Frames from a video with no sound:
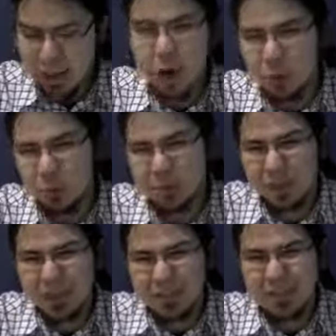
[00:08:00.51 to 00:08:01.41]
No,
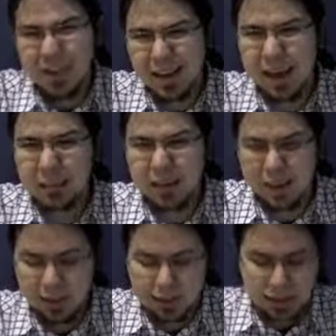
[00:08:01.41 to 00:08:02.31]
it's not
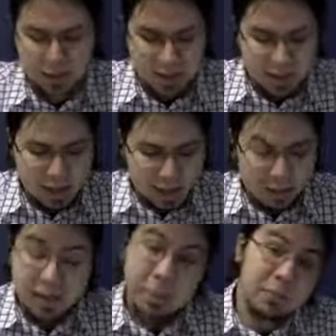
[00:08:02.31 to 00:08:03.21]
complicated.
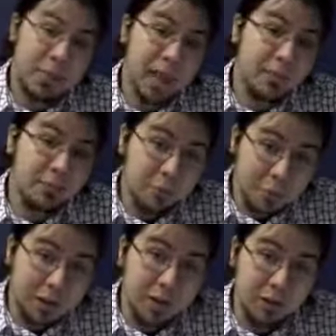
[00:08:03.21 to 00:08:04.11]
This game is not for
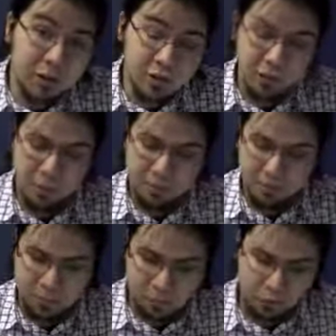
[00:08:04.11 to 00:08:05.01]
beginners. The
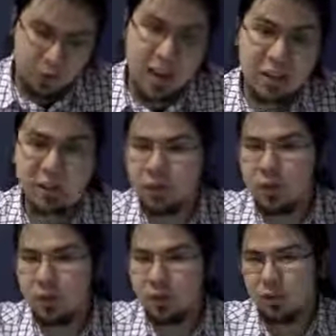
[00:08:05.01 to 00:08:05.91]
strategies
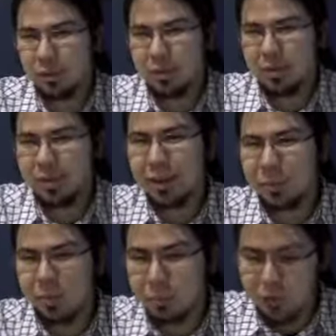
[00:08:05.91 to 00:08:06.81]
involved are sometimes a little
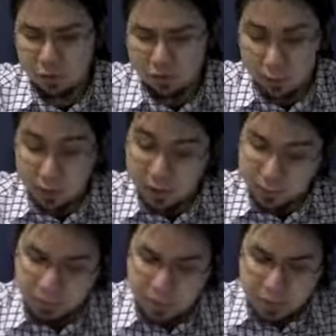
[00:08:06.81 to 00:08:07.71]
bit much,
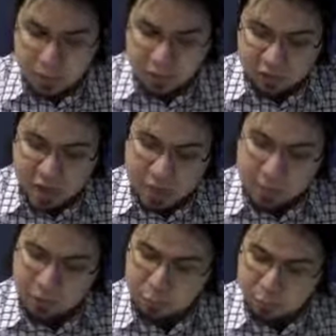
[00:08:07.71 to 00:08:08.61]
but this
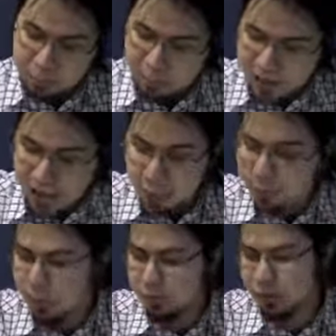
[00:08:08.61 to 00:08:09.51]
game is
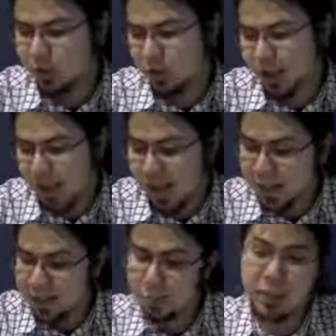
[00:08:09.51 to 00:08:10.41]
capable of such
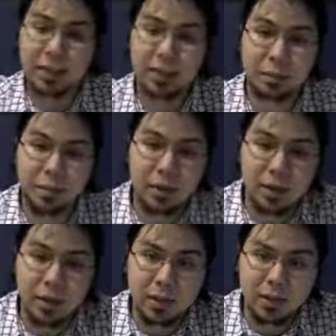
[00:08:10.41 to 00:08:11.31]
endless
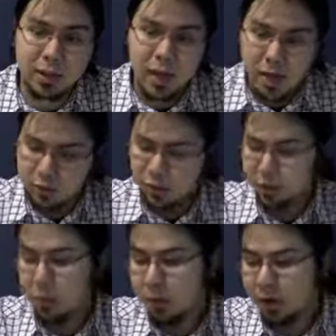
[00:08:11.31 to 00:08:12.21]
possibilities. There's
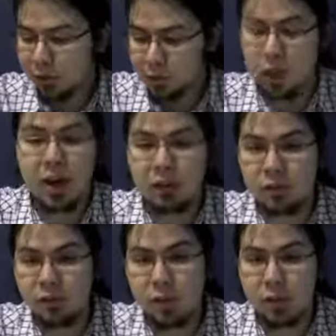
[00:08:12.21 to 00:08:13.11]
so many
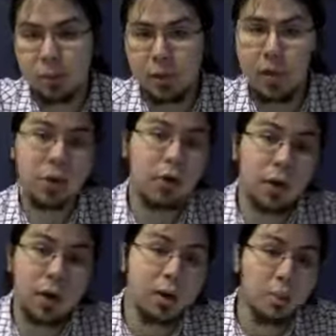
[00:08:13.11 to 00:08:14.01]
strategies that you can put here, and
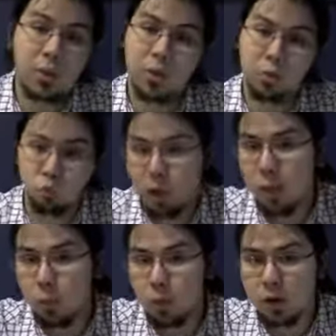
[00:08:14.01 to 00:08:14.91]
none of them are the
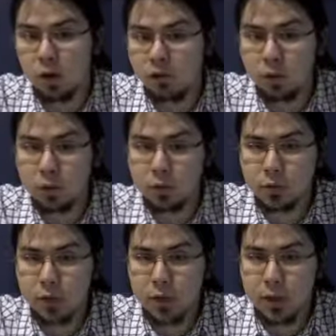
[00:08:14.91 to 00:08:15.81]
right one to
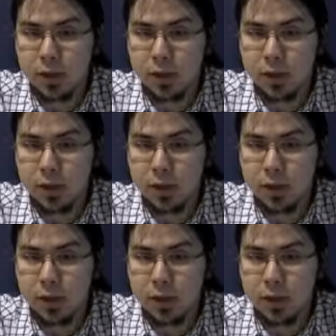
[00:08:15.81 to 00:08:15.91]
choose.